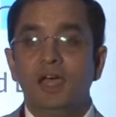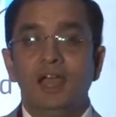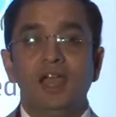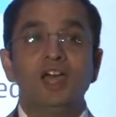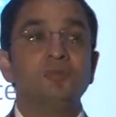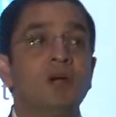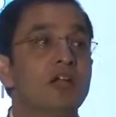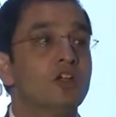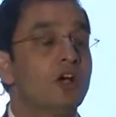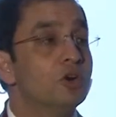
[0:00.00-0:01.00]
Last part I
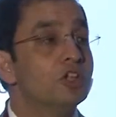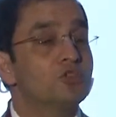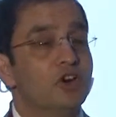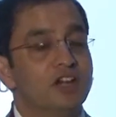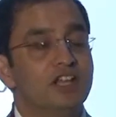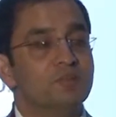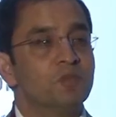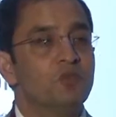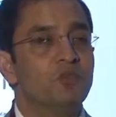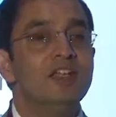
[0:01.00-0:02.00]
talk about is funding.
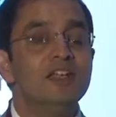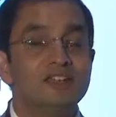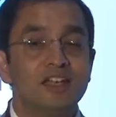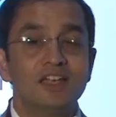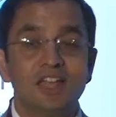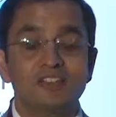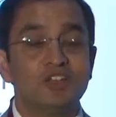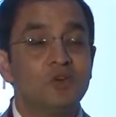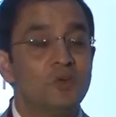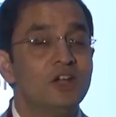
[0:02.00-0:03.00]
Funding is again
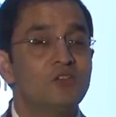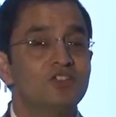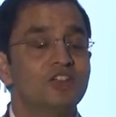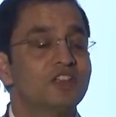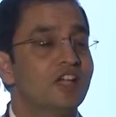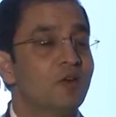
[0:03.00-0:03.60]
actually a very interesting thing.